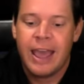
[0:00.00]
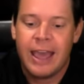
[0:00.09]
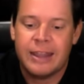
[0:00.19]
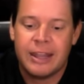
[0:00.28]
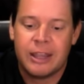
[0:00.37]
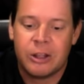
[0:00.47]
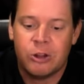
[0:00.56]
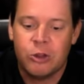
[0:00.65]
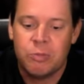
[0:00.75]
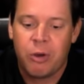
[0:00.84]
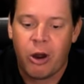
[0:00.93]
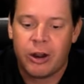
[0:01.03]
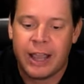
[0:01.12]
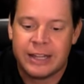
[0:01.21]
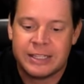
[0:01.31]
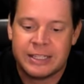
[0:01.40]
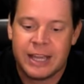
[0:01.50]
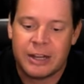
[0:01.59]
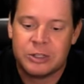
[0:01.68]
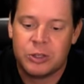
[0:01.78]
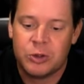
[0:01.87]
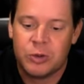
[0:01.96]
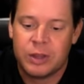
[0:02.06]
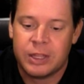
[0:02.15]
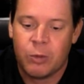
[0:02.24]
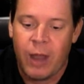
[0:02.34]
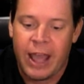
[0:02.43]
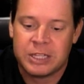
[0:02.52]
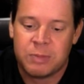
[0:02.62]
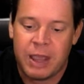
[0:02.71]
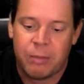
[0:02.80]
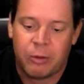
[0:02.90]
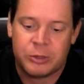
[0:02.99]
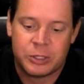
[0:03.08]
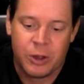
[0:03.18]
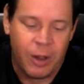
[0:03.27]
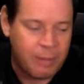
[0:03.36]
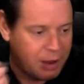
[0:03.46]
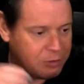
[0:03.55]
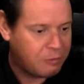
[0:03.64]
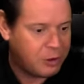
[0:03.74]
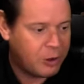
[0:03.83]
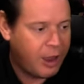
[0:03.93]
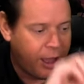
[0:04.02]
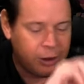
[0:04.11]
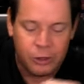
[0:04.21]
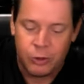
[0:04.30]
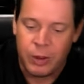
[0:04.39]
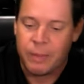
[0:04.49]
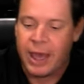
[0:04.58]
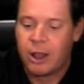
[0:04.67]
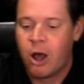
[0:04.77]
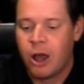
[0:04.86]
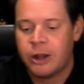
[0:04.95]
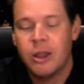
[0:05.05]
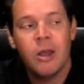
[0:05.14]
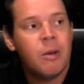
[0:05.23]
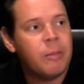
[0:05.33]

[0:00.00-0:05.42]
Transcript: and then the glued part got stuck to the wax paper, so I'm going to have to figure out how to glue it back on.